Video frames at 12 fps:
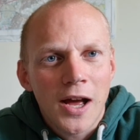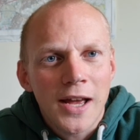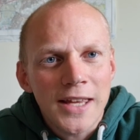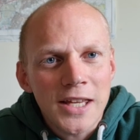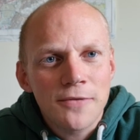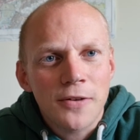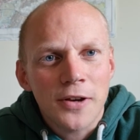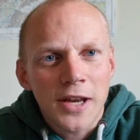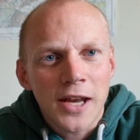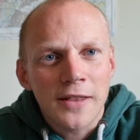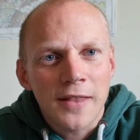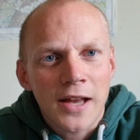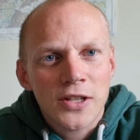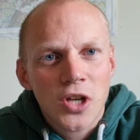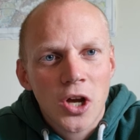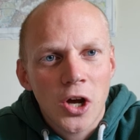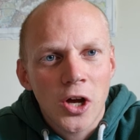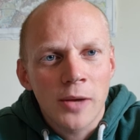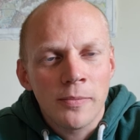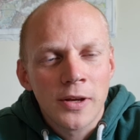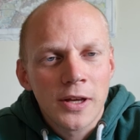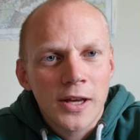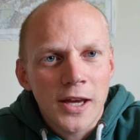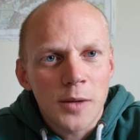even in that time
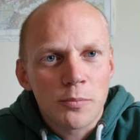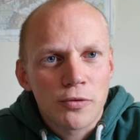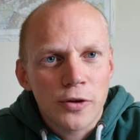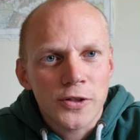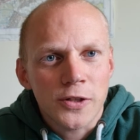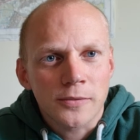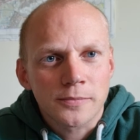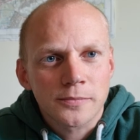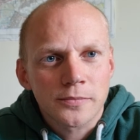in prison.